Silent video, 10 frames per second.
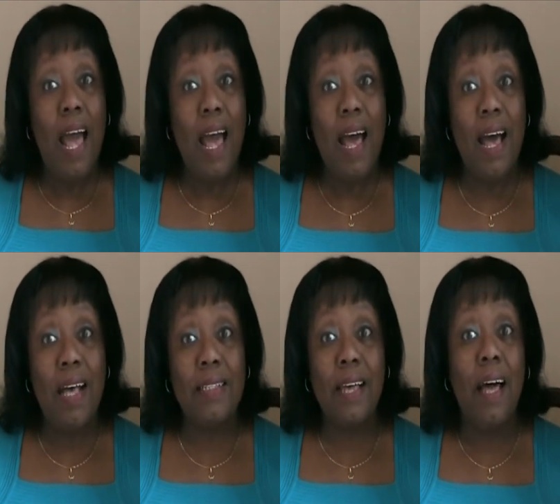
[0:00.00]

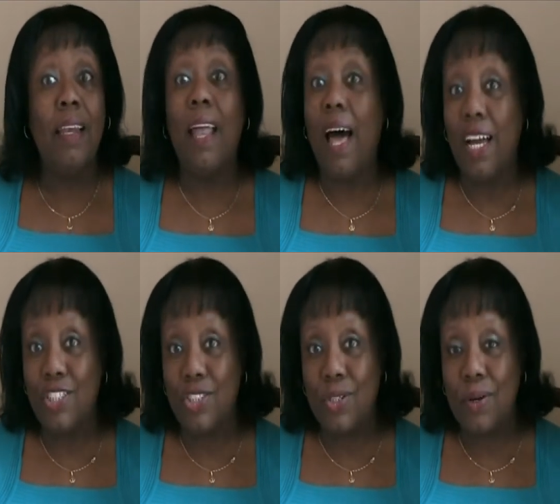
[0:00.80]
as a
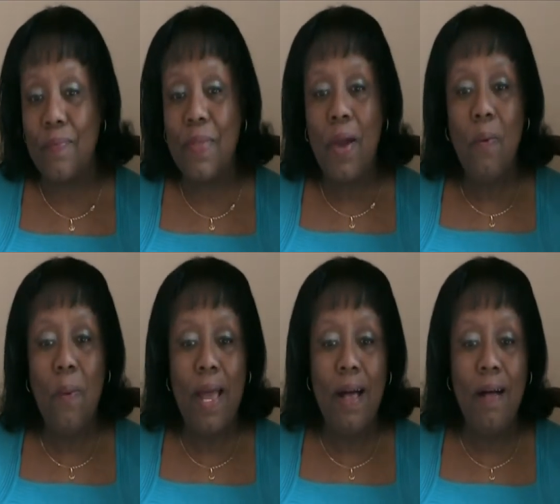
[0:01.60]
lodger.
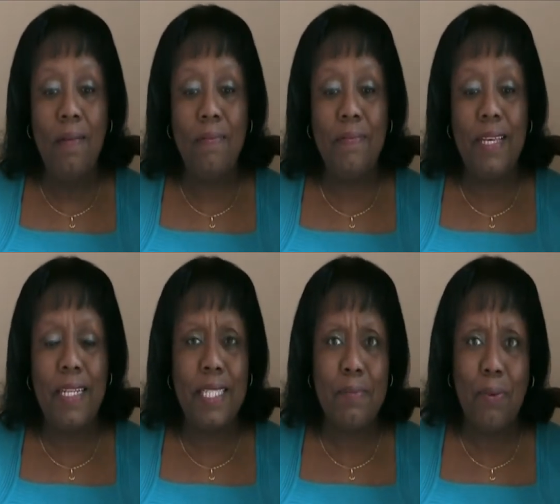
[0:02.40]
Well,
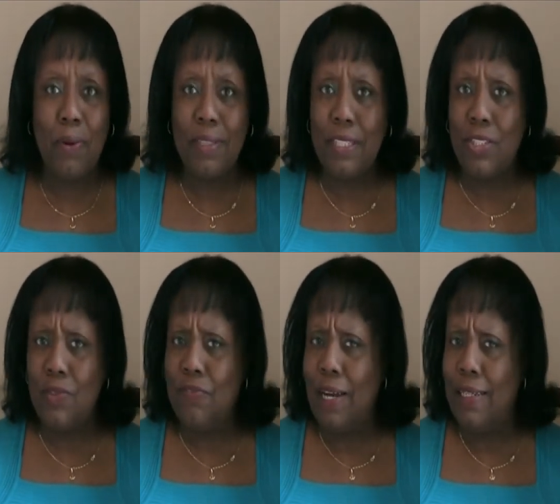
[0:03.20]
it's important that you
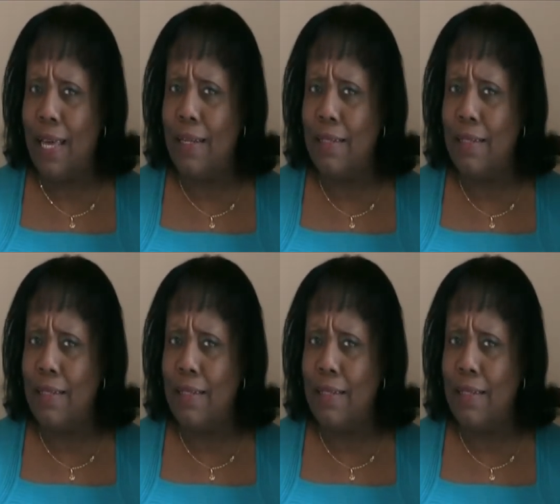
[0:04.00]
find out a